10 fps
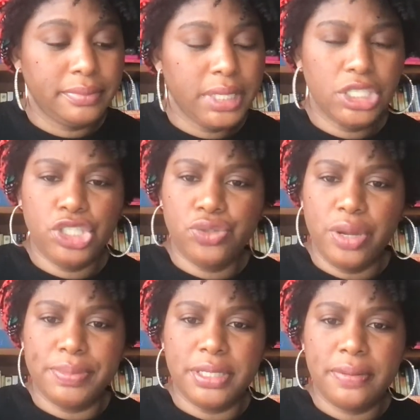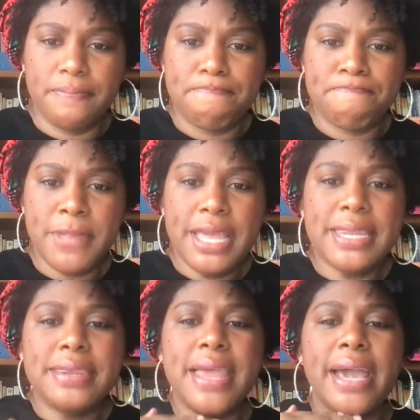Stripped,
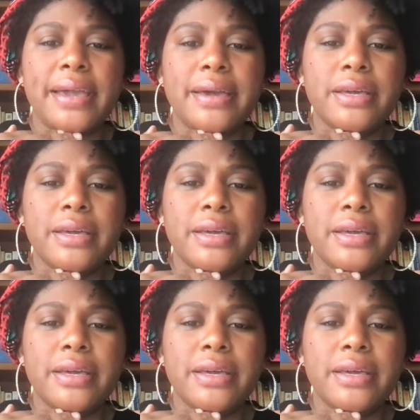neck